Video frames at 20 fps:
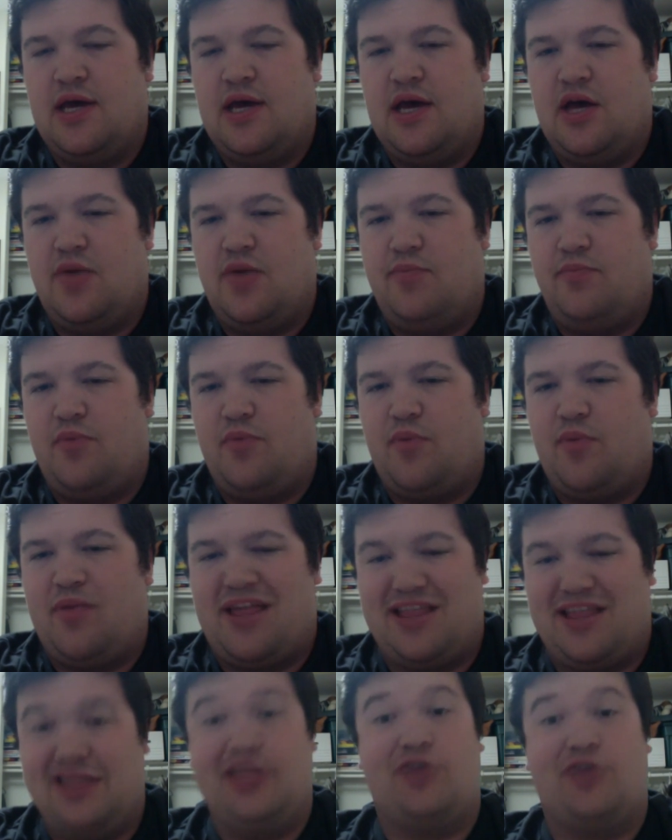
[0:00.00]
I'm
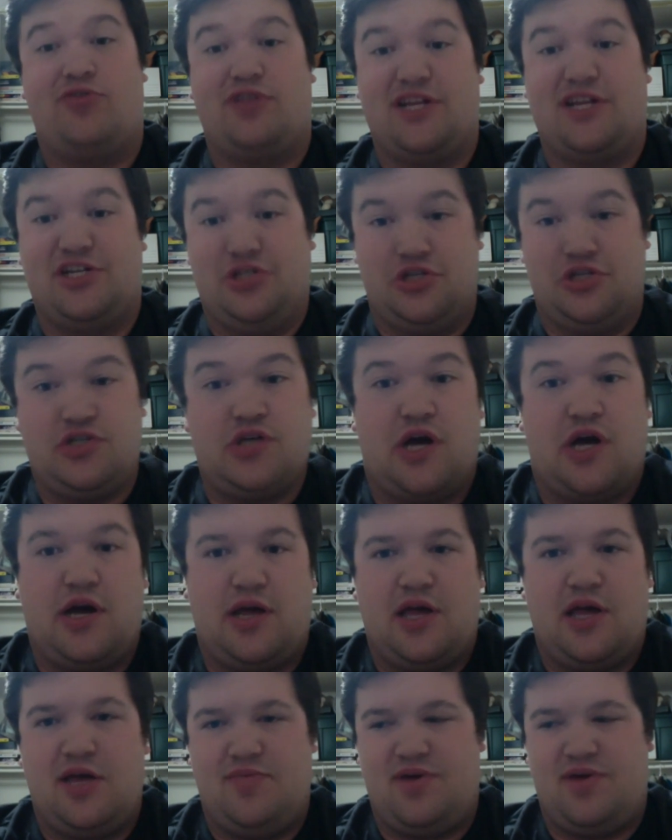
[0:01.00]
not literally just
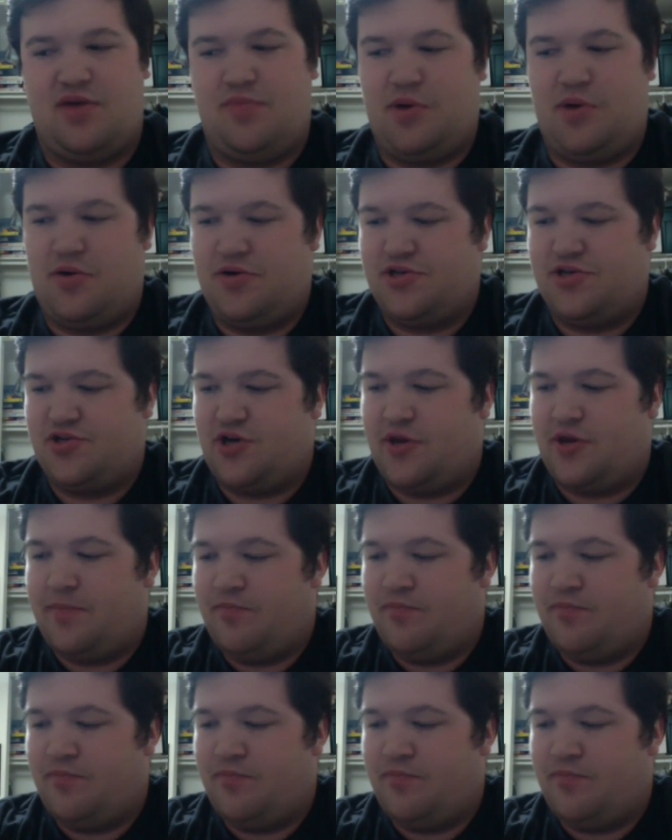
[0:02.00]
talking about poetry.